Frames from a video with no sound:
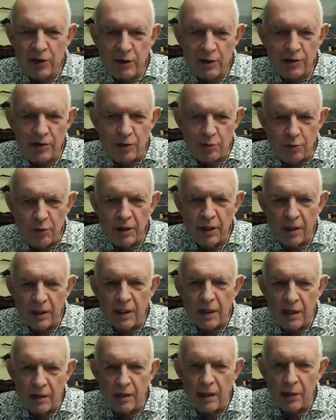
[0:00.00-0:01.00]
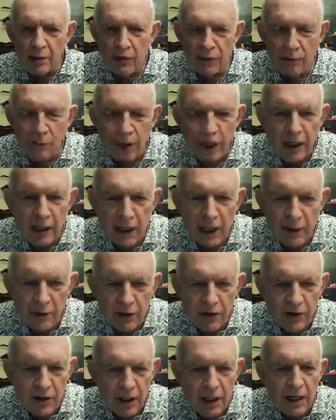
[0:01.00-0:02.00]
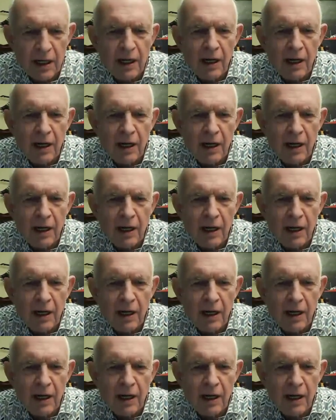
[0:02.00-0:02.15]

real conundrum right now, isn't it?